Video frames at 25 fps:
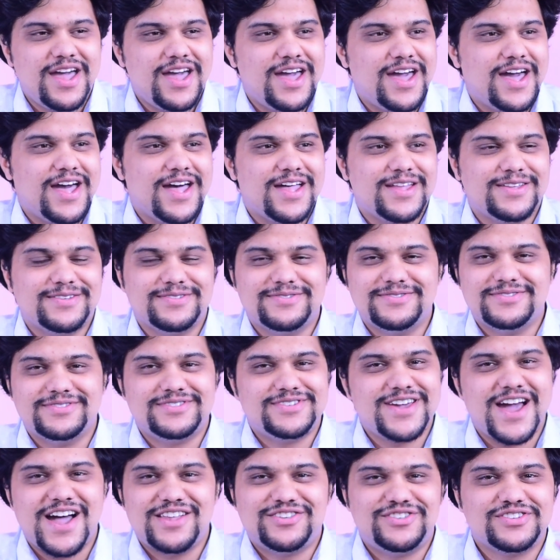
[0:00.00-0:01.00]

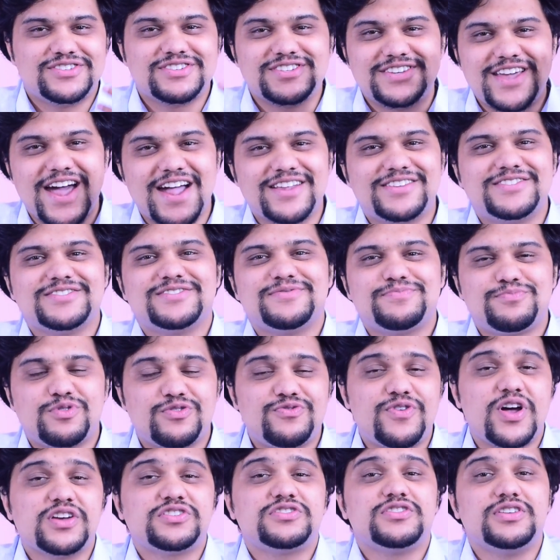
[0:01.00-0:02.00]
and yeah, just get
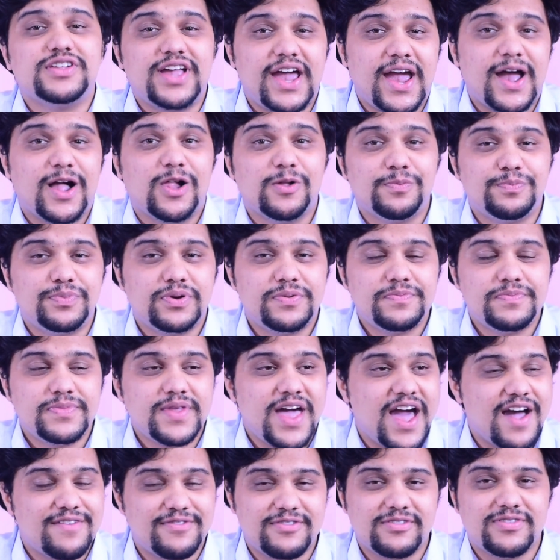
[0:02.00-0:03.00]
professional help
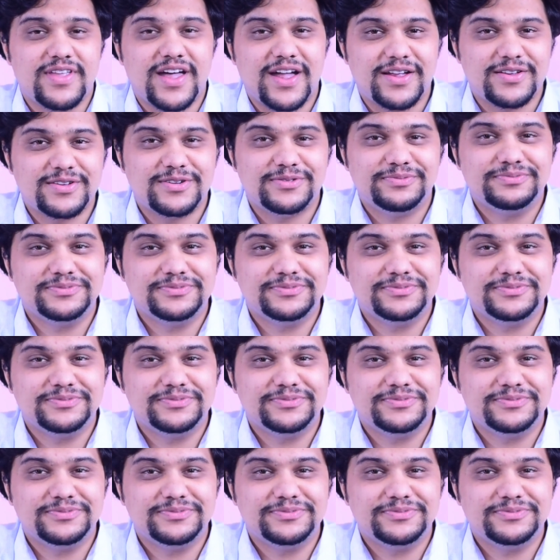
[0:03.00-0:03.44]
after that.